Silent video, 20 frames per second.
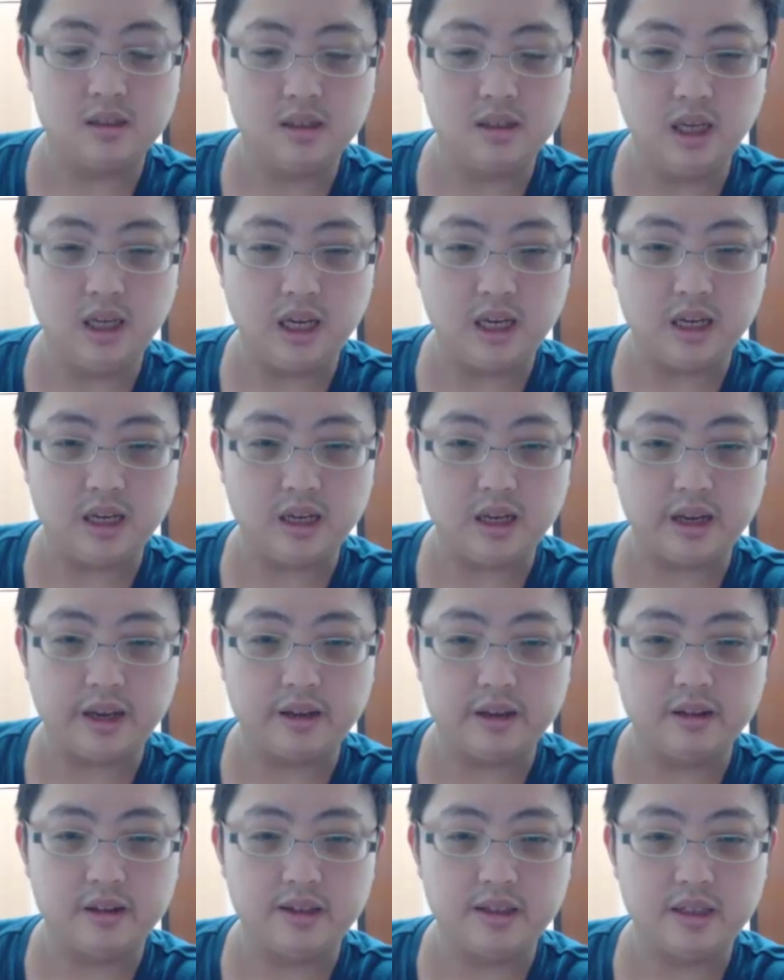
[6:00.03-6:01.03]
can
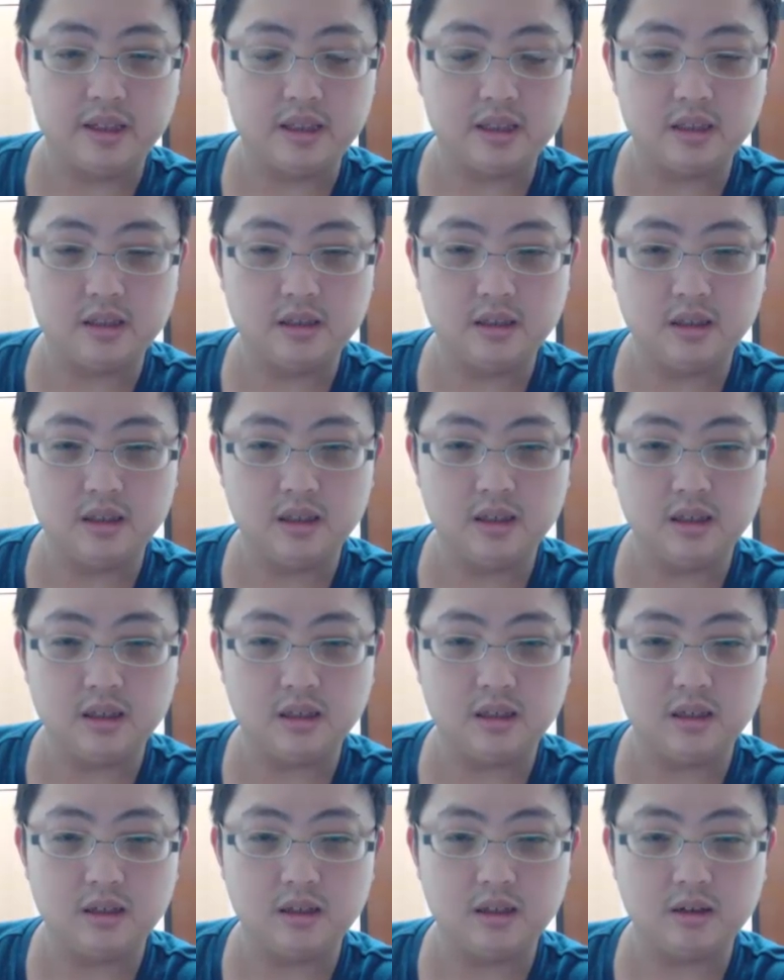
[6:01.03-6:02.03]
see at this
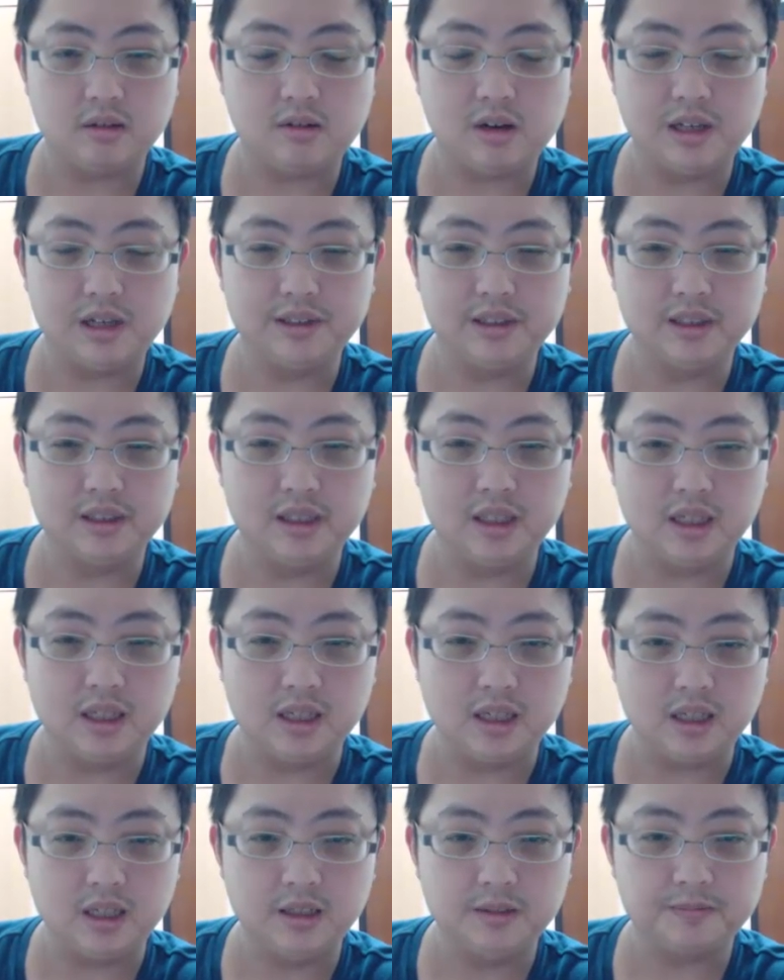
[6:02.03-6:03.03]

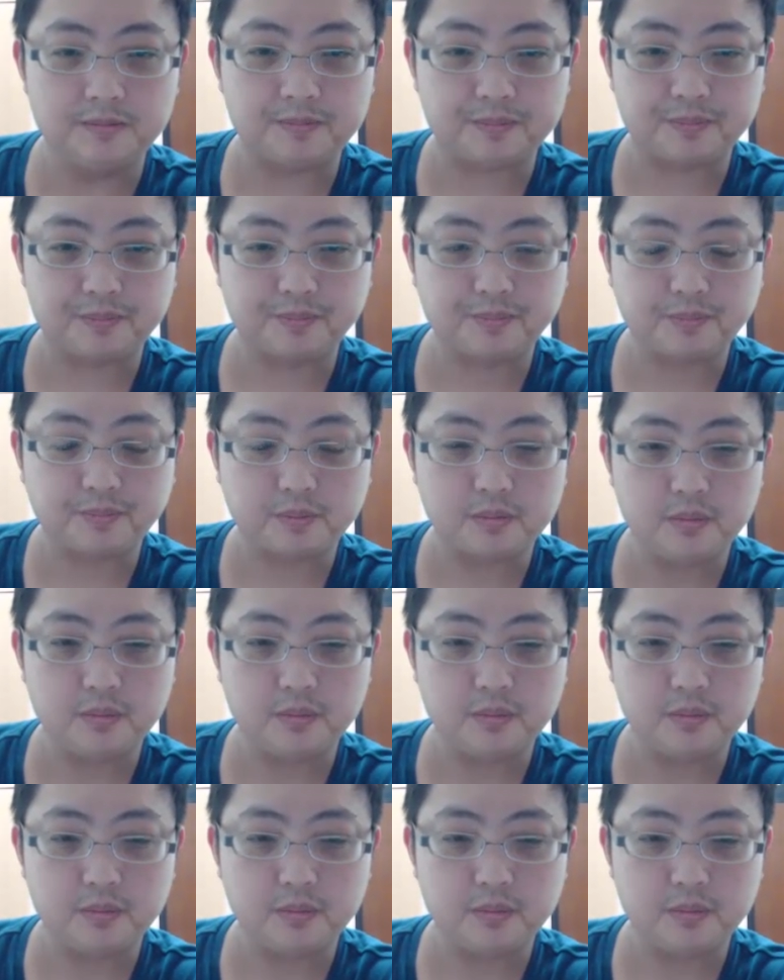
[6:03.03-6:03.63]
quantity